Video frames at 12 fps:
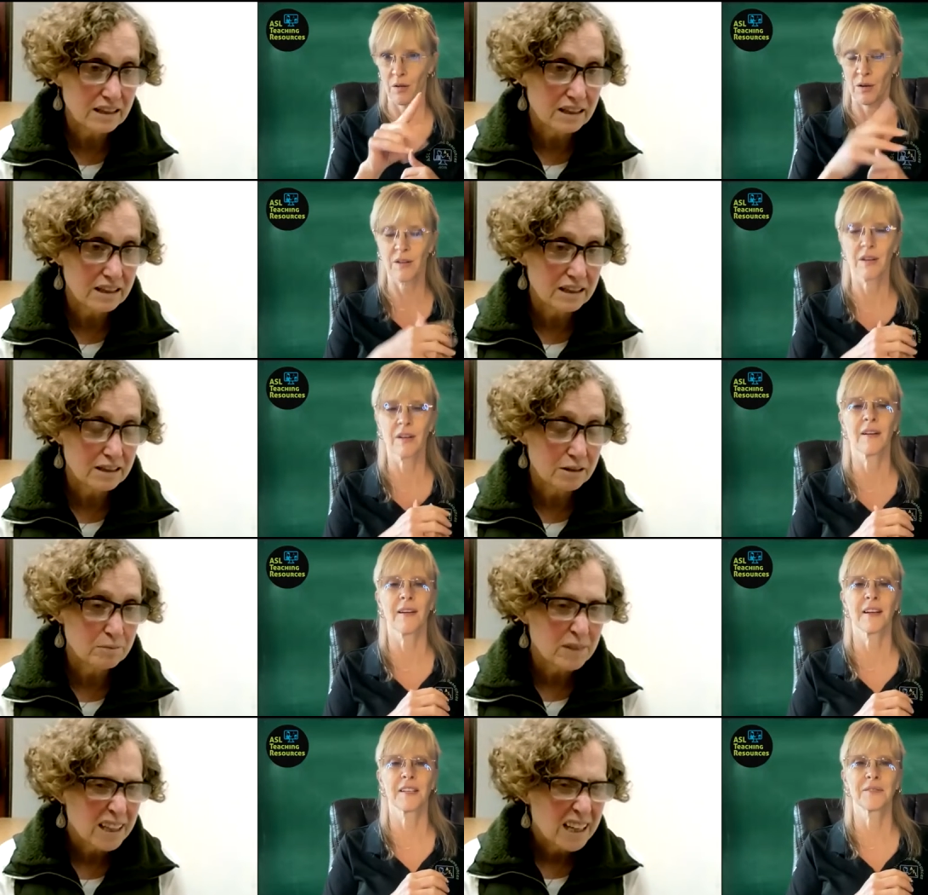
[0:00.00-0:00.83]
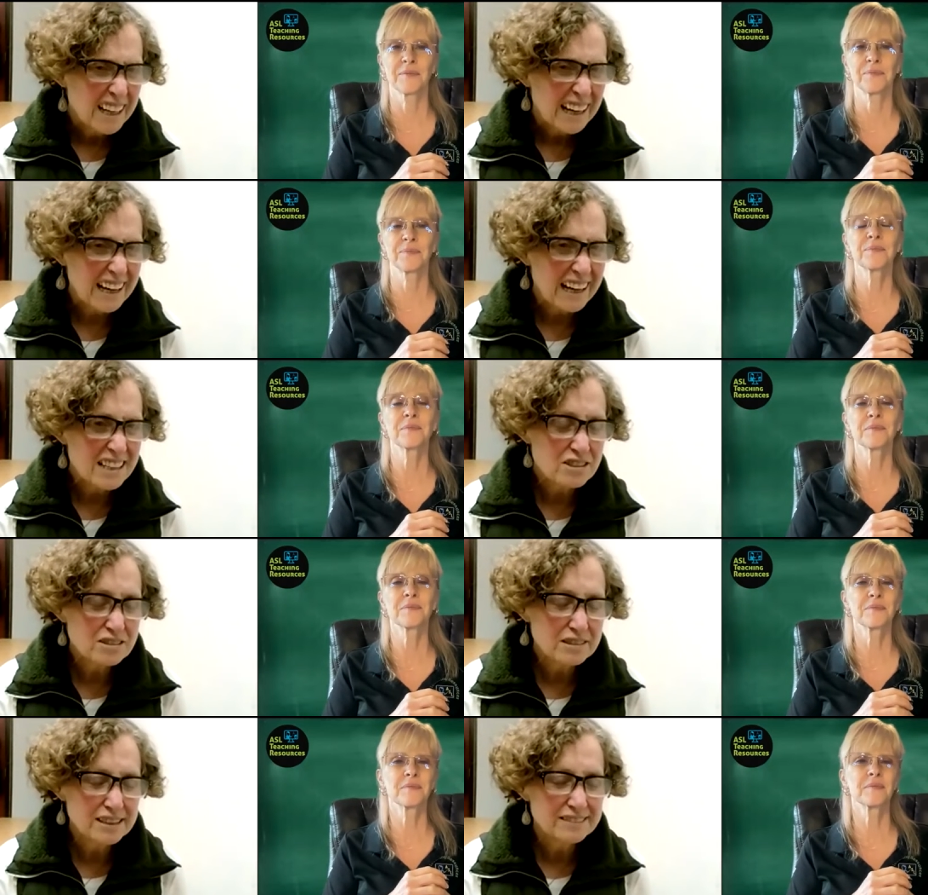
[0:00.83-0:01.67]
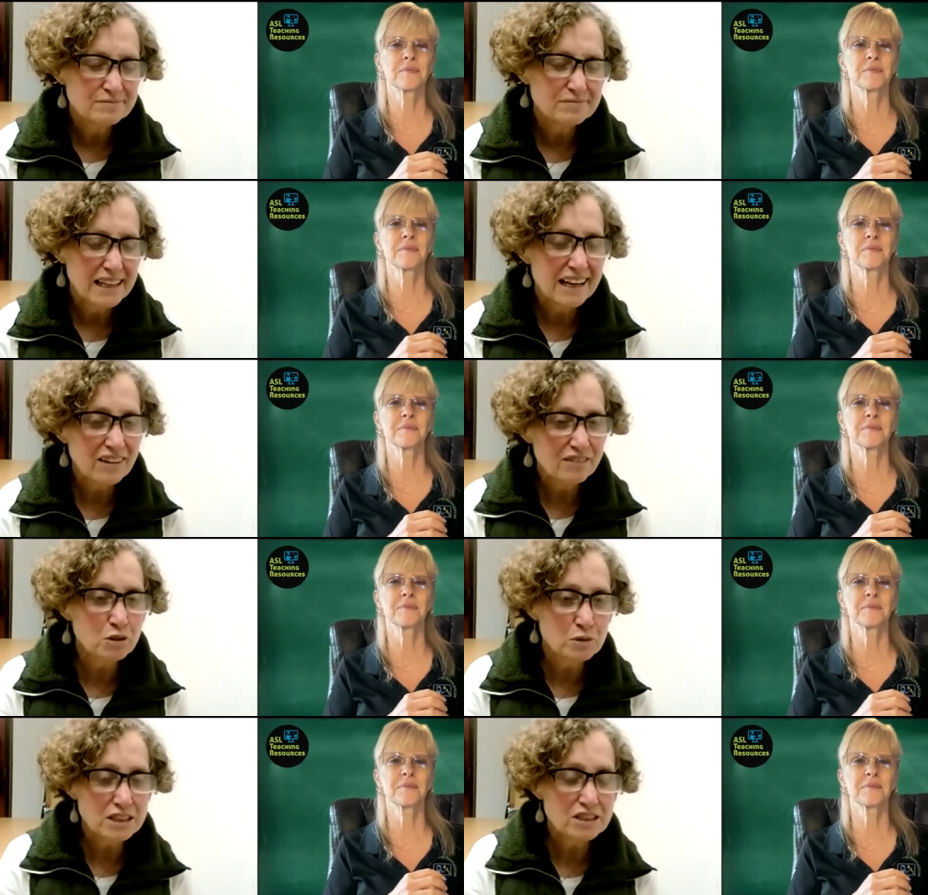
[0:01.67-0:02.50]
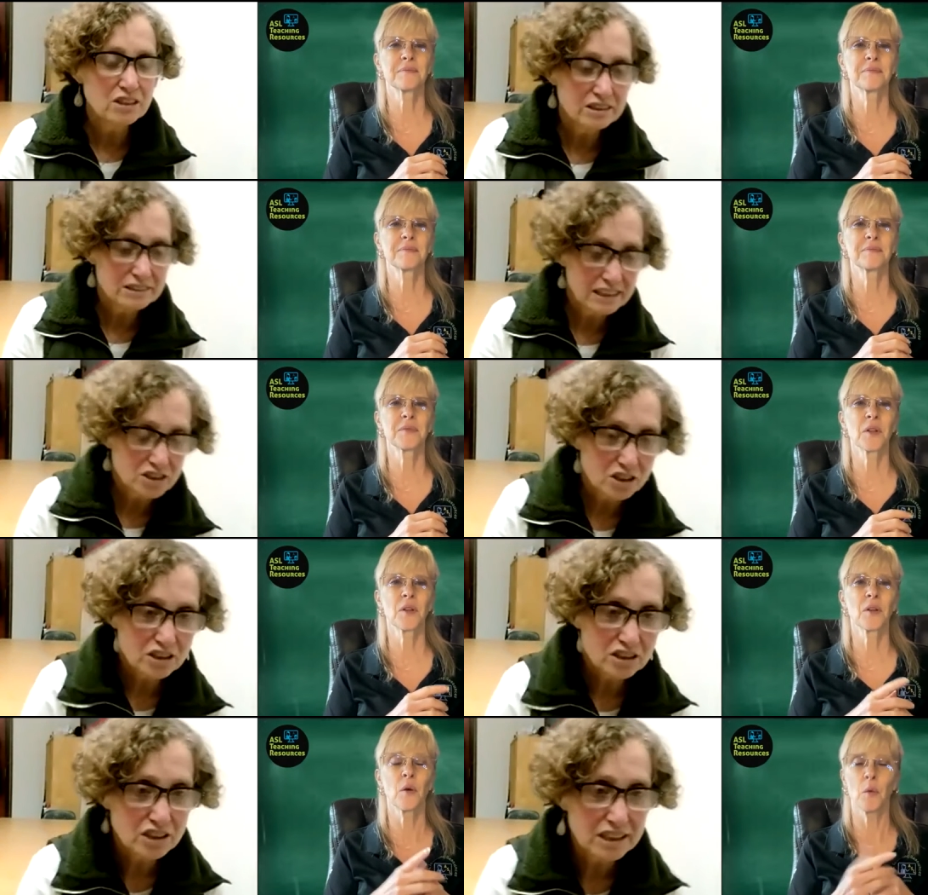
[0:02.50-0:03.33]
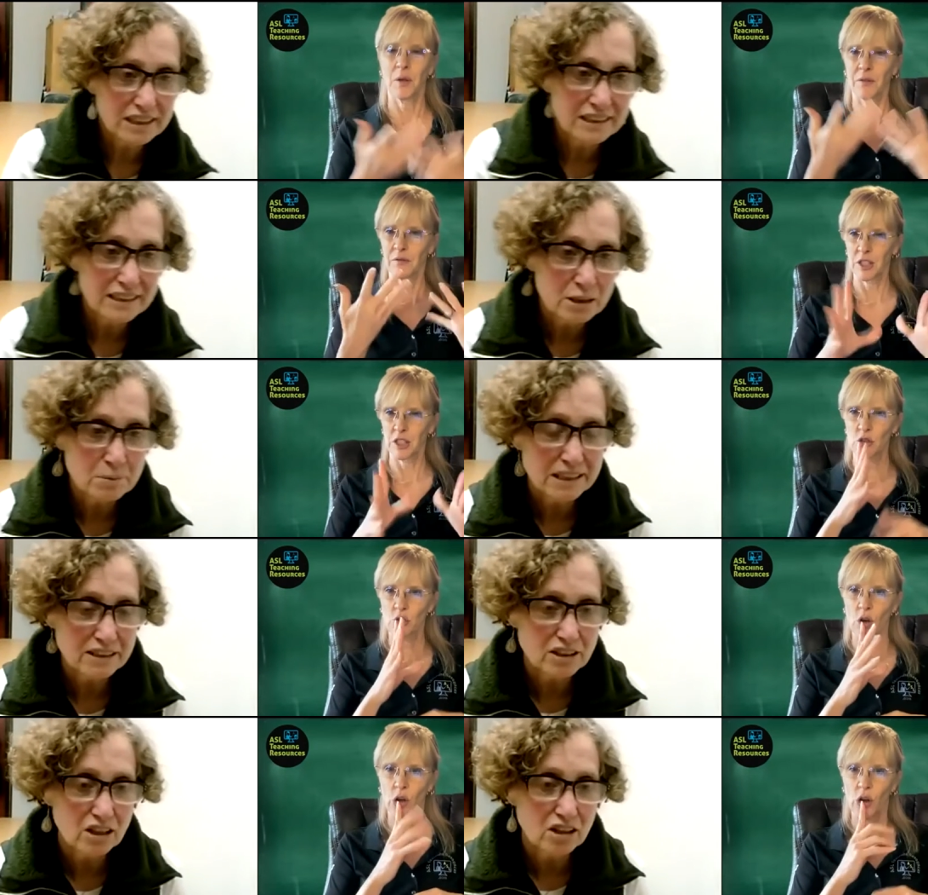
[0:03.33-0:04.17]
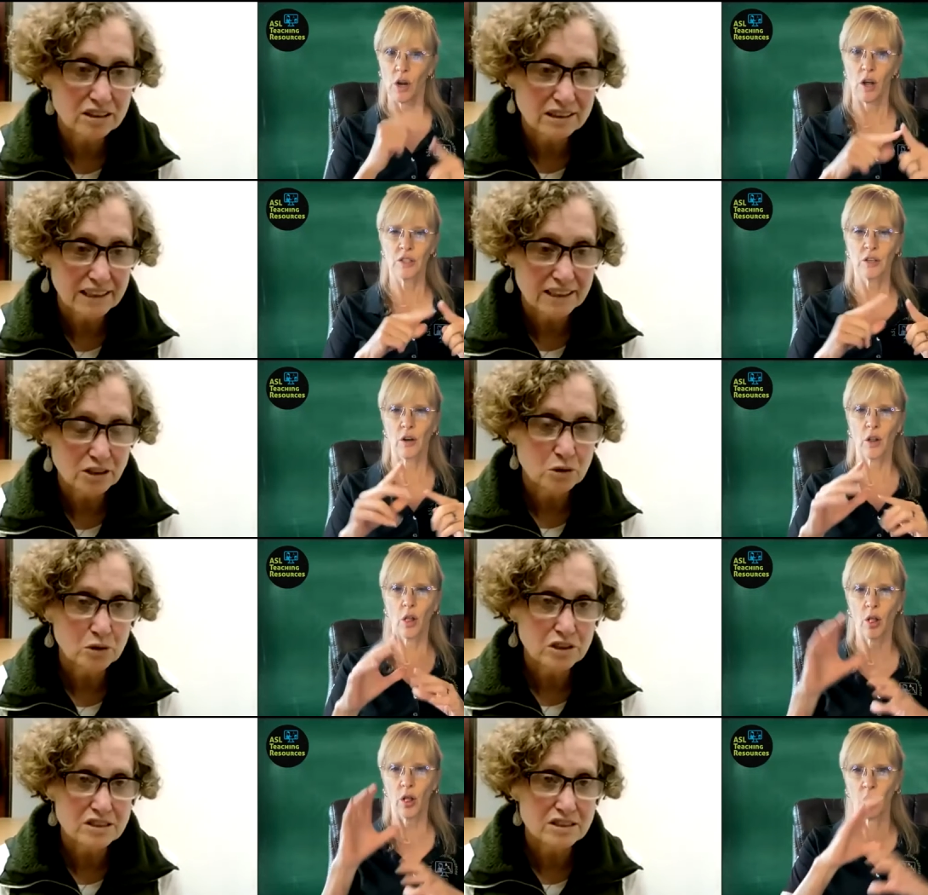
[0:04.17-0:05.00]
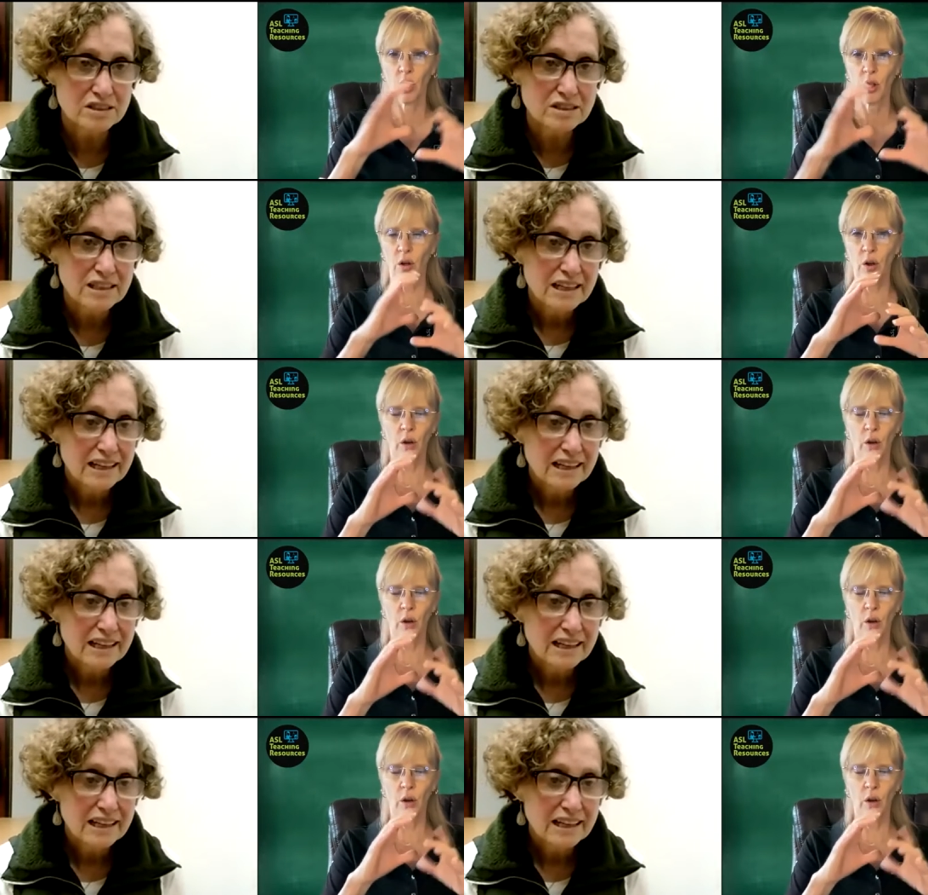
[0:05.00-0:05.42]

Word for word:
Speaker 1: um, I, after we talked, I started looking a little bit at the online courses,